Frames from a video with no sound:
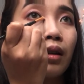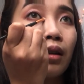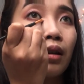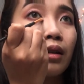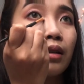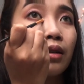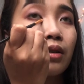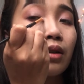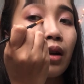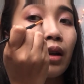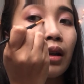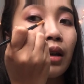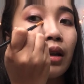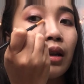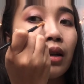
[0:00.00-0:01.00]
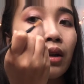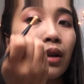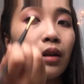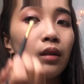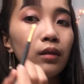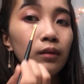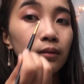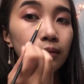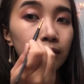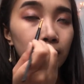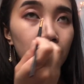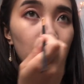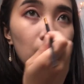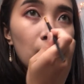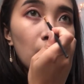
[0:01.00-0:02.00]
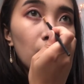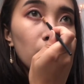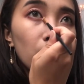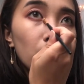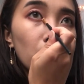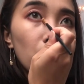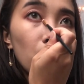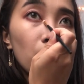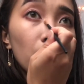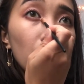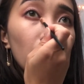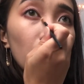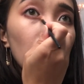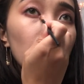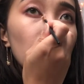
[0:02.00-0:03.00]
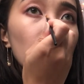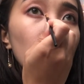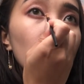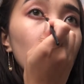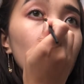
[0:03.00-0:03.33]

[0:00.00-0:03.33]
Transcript: Gonna start here, the inner corners.